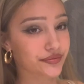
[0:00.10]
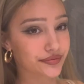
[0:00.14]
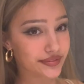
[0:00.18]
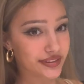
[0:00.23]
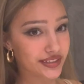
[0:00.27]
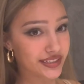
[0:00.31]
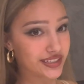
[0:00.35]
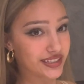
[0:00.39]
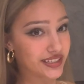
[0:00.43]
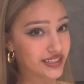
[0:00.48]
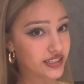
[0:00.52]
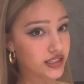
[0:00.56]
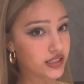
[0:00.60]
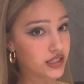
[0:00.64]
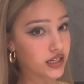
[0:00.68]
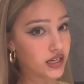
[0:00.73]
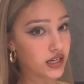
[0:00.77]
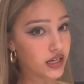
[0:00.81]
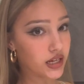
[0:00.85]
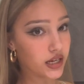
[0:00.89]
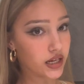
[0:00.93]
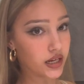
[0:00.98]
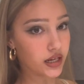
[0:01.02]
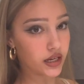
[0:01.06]
This is
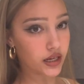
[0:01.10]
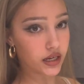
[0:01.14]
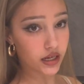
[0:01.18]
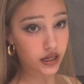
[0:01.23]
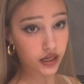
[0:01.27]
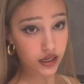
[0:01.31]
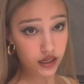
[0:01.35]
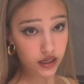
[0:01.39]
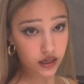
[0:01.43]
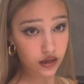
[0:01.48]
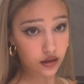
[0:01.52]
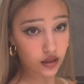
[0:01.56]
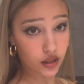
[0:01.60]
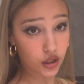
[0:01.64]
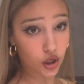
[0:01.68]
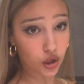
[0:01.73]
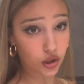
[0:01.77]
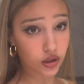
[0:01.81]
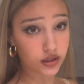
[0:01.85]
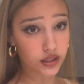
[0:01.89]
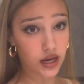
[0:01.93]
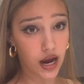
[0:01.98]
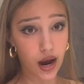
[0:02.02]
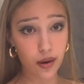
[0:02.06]
the
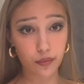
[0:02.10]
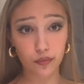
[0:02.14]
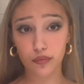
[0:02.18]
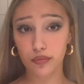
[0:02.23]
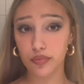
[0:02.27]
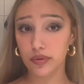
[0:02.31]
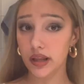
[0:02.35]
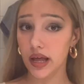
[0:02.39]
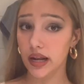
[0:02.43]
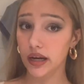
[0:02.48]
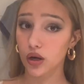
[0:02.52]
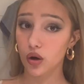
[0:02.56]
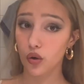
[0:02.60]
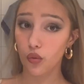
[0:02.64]
look that I'm planning